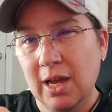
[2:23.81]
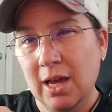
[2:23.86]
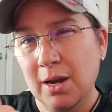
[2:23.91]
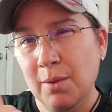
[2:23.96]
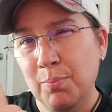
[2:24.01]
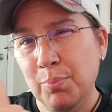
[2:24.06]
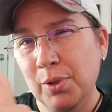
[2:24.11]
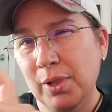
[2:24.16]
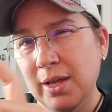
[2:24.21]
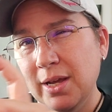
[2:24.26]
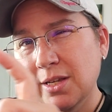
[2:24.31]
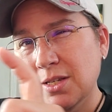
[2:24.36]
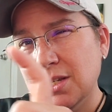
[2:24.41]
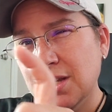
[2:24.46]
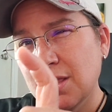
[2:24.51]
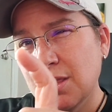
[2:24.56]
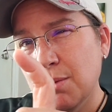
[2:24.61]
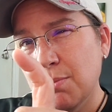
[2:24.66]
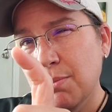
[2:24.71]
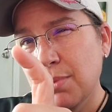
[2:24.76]
kind of
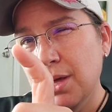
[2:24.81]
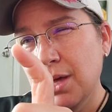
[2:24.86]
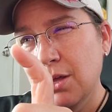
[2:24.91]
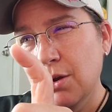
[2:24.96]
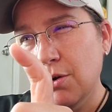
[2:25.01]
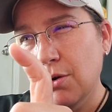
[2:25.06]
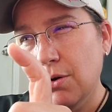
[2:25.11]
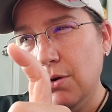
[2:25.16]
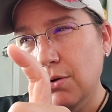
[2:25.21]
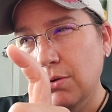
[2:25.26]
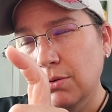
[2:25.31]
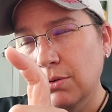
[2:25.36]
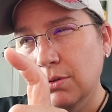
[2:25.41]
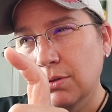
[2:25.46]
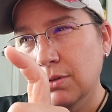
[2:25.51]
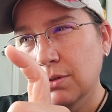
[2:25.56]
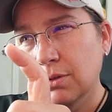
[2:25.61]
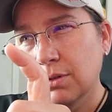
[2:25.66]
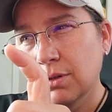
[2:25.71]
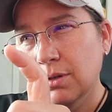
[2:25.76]
placed in the middle.
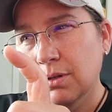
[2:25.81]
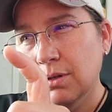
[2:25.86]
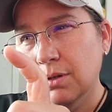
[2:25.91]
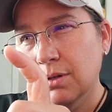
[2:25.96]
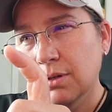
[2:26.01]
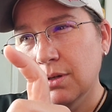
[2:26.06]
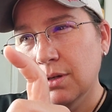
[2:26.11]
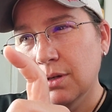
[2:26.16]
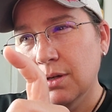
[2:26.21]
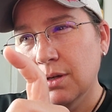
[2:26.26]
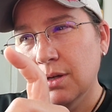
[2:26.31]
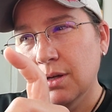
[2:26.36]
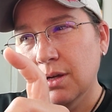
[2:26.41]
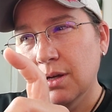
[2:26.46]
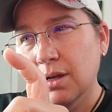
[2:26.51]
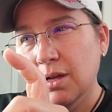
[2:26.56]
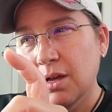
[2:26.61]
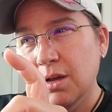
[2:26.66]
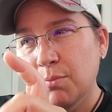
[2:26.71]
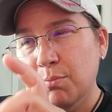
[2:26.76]

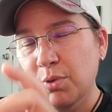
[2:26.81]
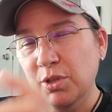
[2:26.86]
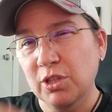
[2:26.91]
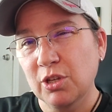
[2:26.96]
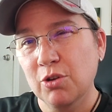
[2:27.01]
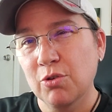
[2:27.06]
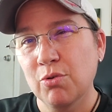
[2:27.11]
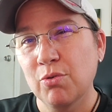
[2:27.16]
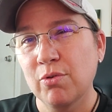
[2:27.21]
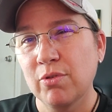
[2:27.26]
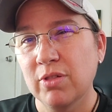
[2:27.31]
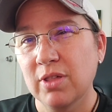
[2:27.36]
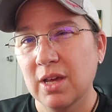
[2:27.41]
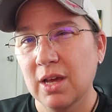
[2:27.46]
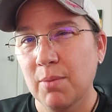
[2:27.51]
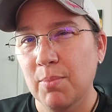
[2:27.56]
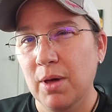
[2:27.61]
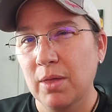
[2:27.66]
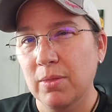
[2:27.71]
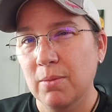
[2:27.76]
But the cool
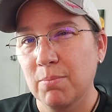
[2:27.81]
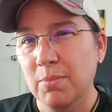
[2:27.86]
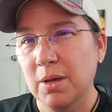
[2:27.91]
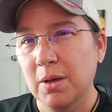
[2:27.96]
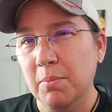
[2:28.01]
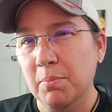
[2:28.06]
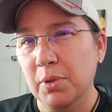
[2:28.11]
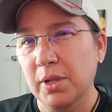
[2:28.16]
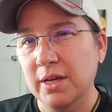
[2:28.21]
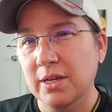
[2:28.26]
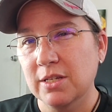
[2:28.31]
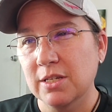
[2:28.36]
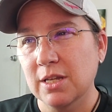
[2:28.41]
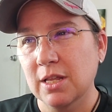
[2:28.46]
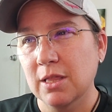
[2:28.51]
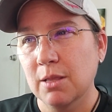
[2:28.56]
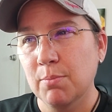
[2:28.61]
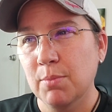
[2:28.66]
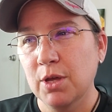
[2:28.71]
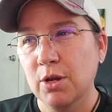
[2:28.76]
thing about them being placed
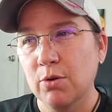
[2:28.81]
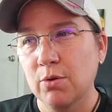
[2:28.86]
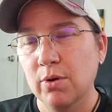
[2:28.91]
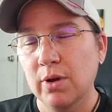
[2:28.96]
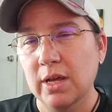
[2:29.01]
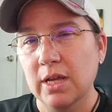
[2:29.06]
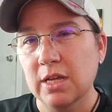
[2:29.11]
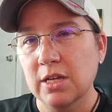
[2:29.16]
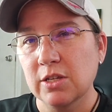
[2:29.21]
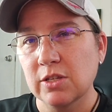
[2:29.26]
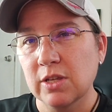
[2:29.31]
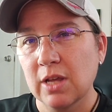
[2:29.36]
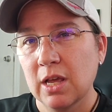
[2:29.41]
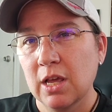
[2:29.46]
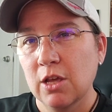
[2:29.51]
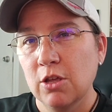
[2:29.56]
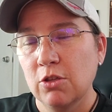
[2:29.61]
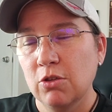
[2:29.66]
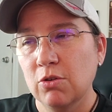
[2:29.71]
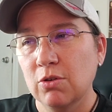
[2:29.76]
in the middle is
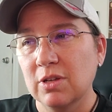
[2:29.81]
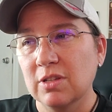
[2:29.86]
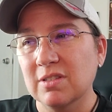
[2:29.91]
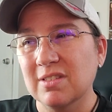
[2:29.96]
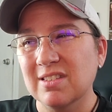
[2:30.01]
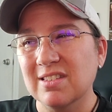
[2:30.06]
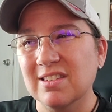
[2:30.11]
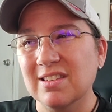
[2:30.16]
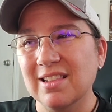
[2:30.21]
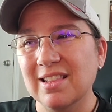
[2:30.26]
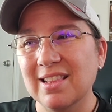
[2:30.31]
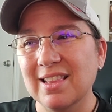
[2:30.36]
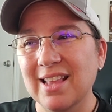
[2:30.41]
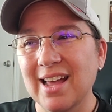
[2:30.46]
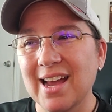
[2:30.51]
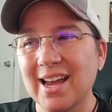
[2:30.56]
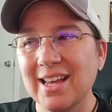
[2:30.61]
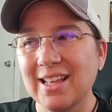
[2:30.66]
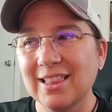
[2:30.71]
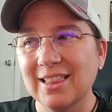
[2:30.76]
you can
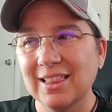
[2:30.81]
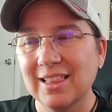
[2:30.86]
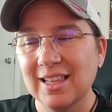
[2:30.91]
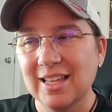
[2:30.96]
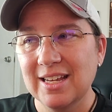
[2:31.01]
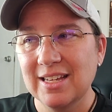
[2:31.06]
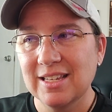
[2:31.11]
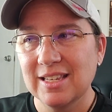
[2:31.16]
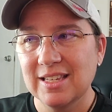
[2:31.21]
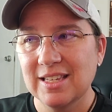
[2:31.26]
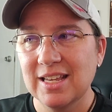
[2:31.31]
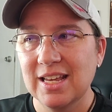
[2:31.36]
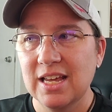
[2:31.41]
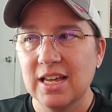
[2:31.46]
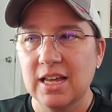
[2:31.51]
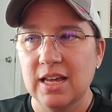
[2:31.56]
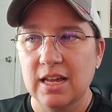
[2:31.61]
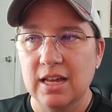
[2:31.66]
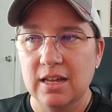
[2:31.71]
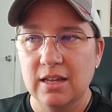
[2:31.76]
slightly
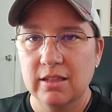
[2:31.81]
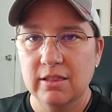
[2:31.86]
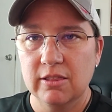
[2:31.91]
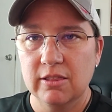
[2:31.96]
see